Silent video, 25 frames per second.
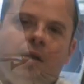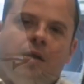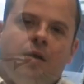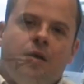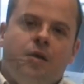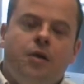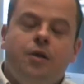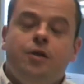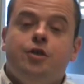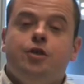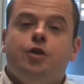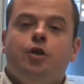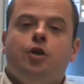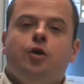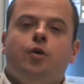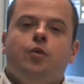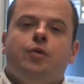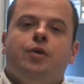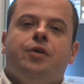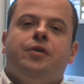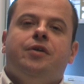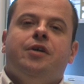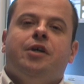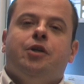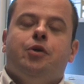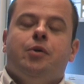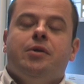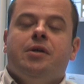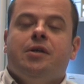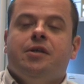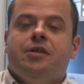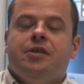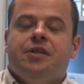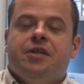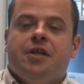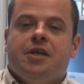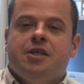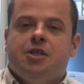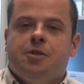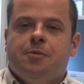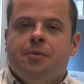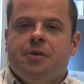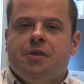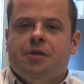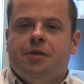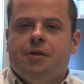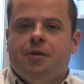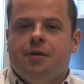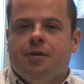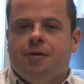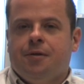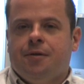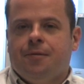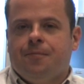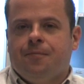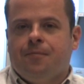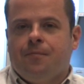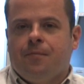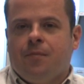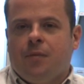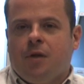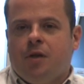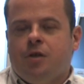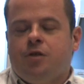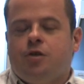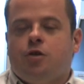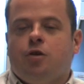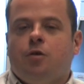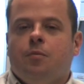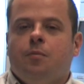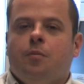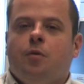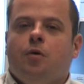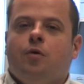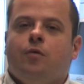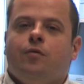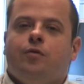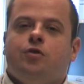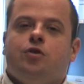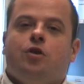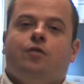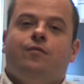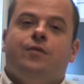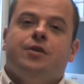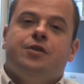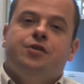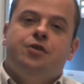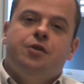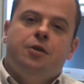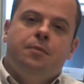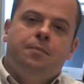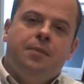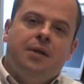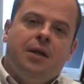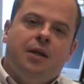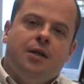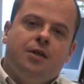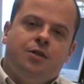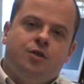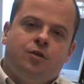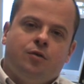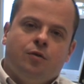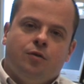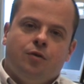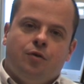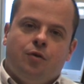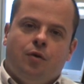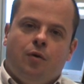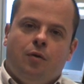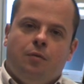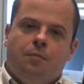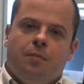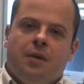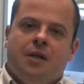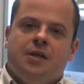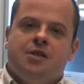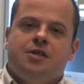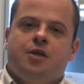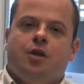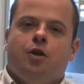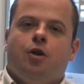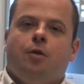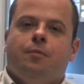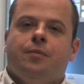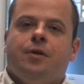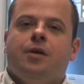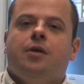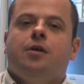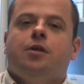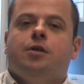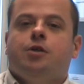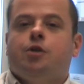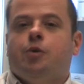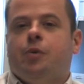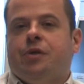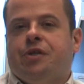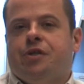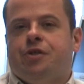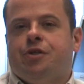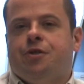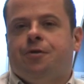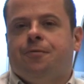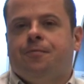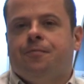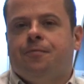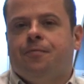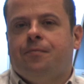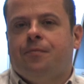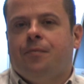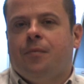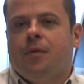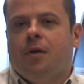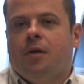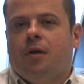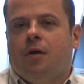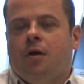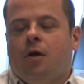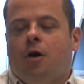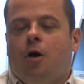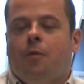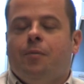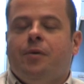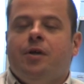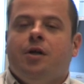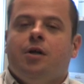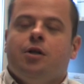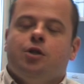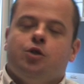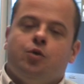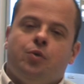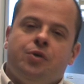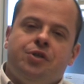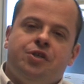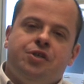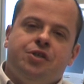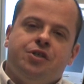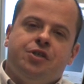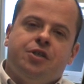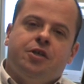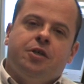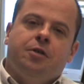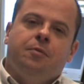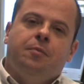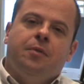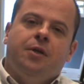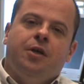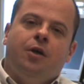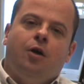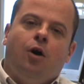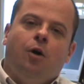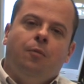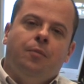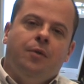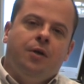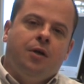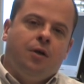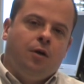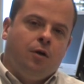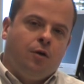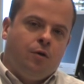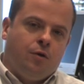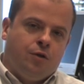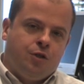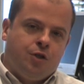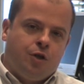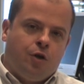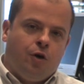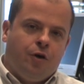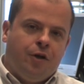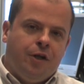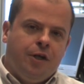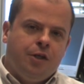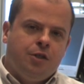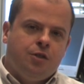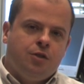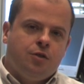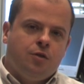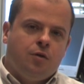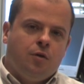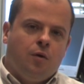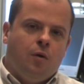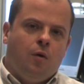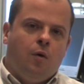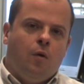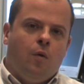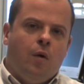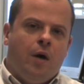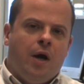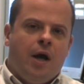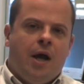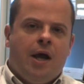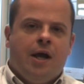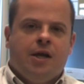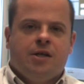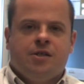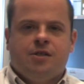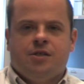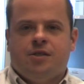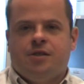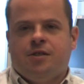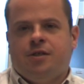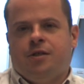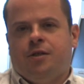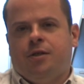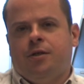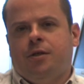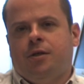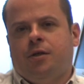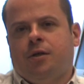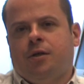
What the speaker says: Each node in the Adrenaline testbed is composed of a GMPLS control plus an optical switch. Optical switches can be optical cross connects or XC